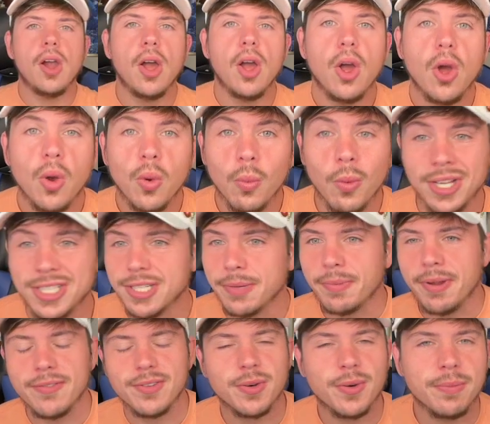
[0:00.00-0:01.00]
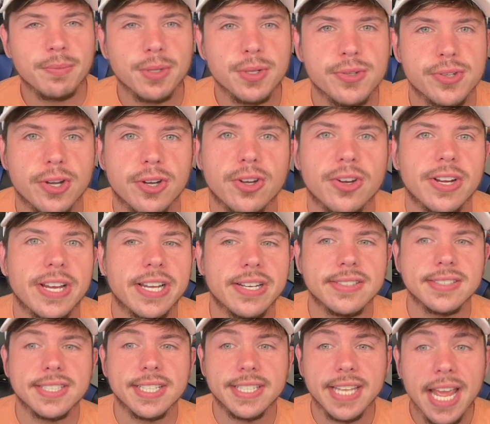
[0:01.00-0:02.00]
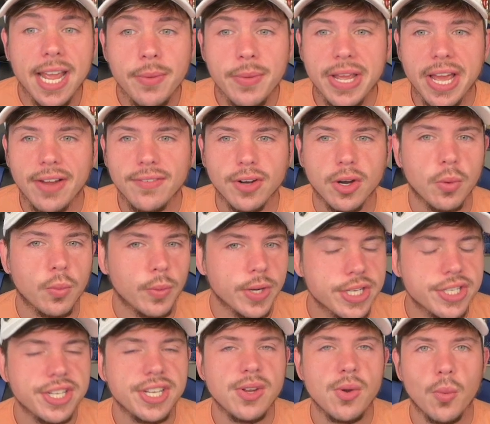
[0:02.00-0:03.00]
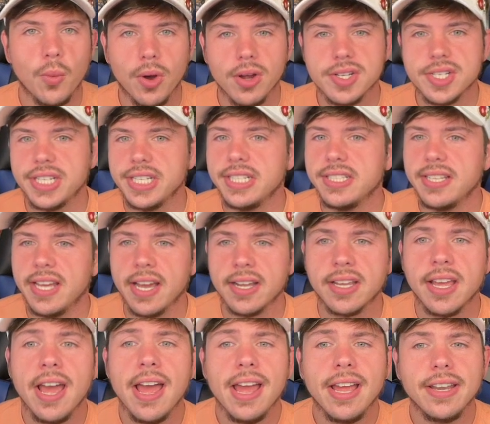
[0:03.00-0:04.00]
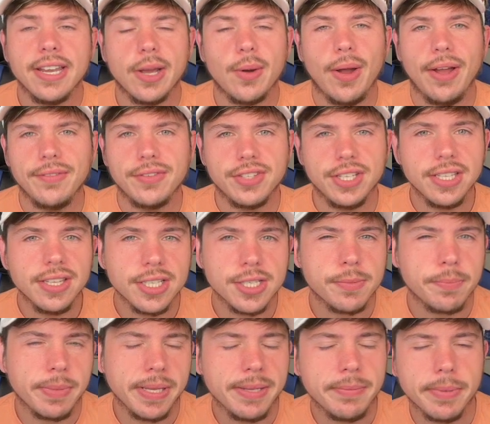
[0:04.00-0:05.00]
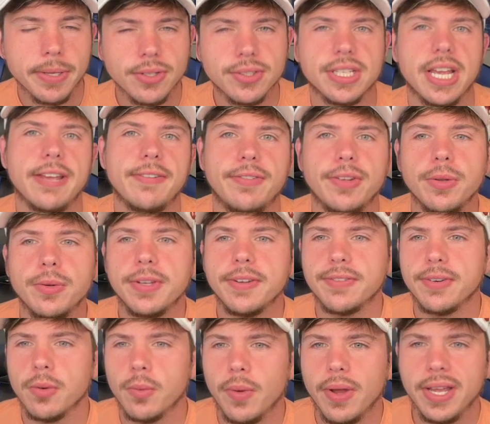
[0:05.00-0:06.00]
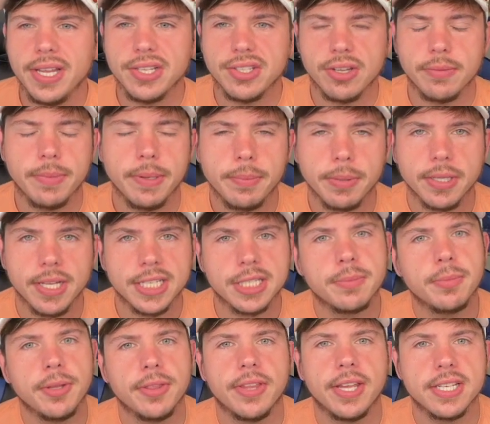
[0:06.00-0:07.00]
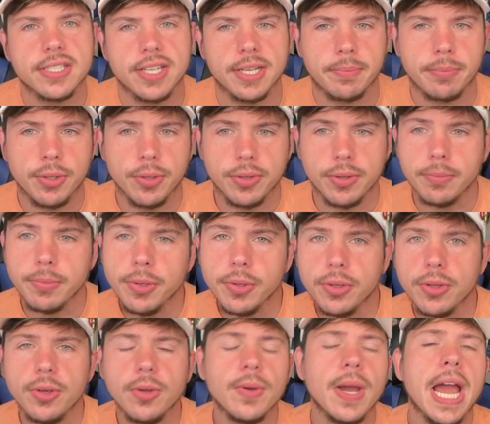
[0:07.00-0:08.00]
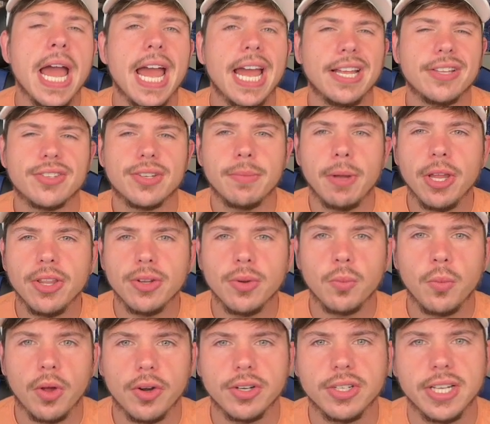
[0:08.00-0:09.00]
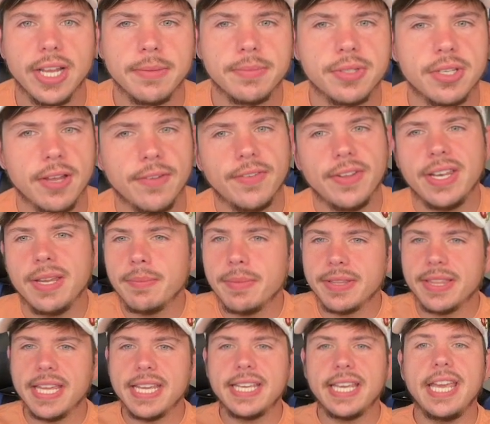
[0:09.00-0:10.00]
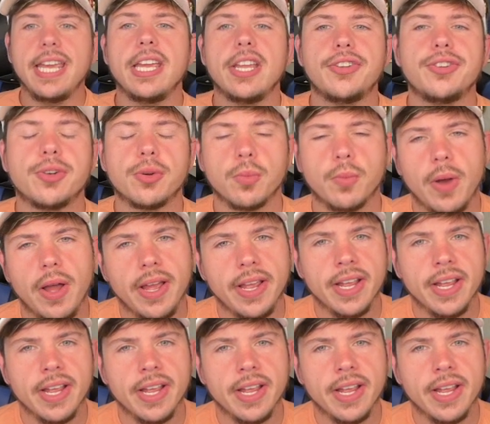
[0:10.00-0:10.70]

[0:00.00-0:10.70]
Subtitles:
What's up everyone, Blue Zerker here, and today we have our Wishiwashi deck. Now, I've seen this be built a few different ways. Some people like to put things like Pyukumuku and some other water type stuff in it, but they get in your way.